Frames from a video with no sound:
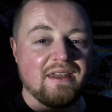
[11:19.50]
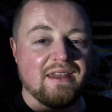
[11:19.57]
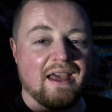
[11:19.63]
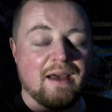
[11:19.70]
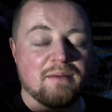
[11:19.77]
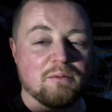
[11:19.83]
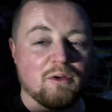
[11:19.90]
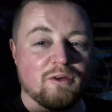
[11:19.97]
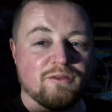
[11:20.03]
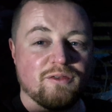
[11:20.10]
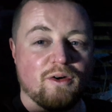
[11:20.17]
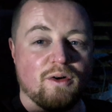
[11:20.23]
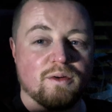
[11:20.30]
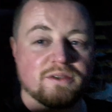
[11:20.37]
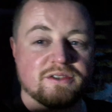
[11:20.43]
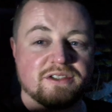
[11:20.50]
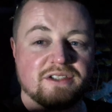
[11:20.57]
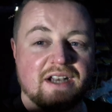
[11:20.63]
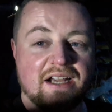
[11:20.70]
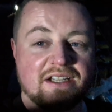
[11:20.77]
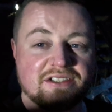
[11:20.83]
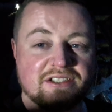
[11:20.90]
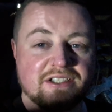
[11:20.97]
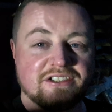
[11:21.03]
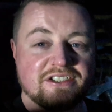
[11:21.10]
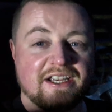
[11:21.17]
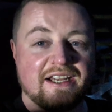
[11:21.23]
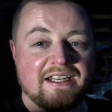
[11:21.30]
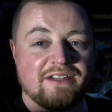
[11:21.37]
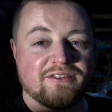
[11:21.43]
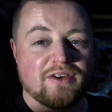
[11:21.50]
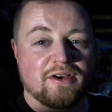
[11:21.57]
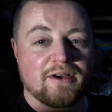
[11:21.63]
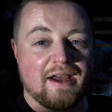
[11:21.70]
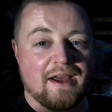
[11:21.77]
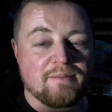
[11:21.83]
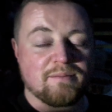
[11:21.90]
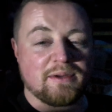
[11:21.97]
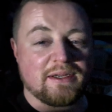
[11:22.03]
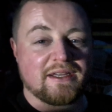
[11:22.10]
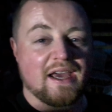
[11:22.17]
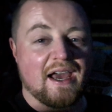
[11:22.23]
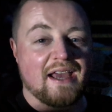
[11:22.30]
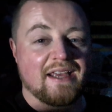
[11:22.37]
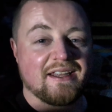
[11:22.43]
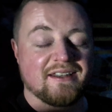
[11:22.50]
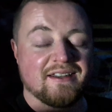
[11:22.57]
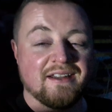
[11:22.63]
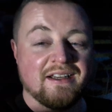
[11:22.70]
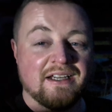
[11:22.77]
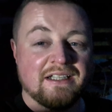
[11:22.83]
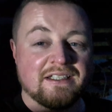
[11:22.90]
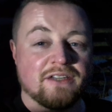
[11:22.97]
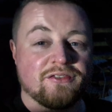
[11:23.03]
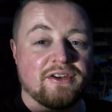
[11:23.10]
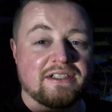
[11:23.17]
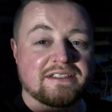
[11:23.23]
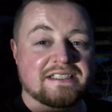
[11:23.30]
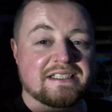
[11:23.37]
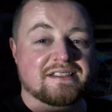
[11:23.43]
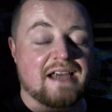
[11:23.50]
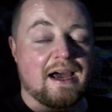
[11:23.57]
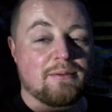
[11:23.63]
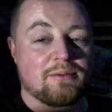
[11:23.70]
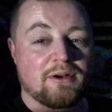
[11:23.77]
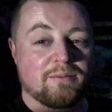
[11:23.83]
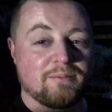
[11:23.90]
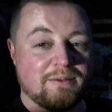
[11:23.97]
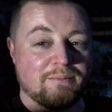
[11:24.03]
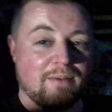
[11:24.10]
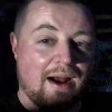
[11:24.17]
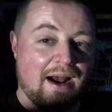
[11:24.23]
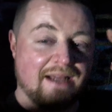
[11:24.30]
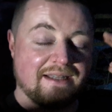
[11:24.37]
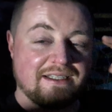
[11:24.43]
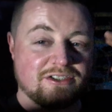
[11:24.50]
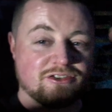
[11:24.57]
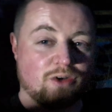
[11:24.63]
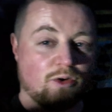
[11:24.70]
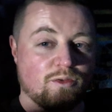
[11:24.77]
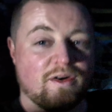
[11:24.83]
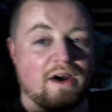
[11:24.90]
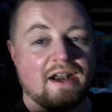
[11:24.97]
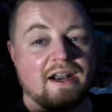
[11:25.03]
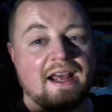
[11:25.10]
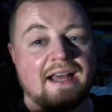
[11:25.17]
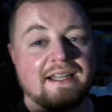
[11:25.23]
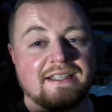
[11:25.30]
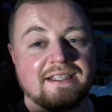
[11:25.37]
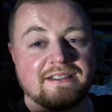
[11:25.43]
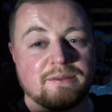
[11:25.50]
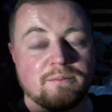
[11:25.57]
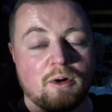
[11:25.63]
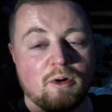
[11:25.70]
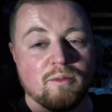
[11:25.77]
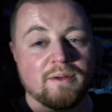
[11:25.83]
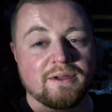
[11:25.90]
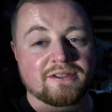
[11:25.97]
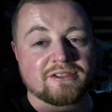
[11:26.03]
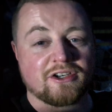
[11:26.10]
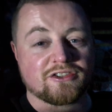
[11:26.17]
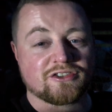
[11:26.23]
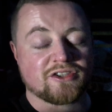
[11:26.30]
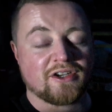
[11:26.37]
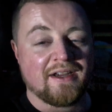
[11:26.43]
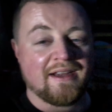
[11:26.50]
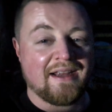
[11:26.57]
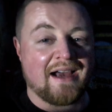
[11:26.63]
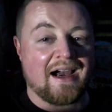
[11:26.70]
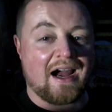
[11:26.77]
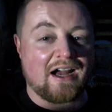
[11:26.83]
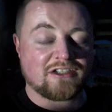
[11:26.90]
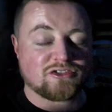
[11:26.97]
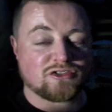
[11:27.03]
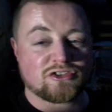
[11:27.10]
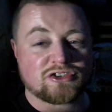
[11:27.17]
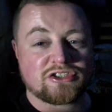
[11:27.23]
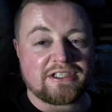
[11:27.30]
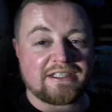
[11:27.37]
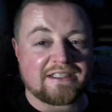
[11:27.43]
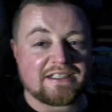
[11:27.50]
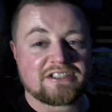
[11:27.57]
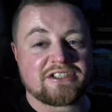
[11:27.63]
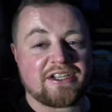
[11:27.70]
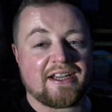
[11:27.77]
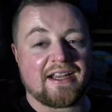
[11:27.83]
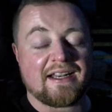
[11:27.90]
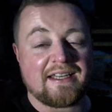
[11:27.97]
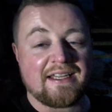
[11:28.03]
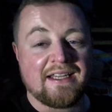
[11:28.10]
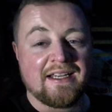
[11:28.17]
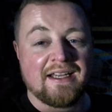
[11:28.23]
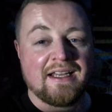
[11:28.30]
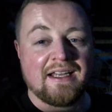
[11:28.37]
yeah, I'm looking forward to the rest of the journey for MBK and the things that's happening. My mind is so far ahead at the moment because I can just see this journey.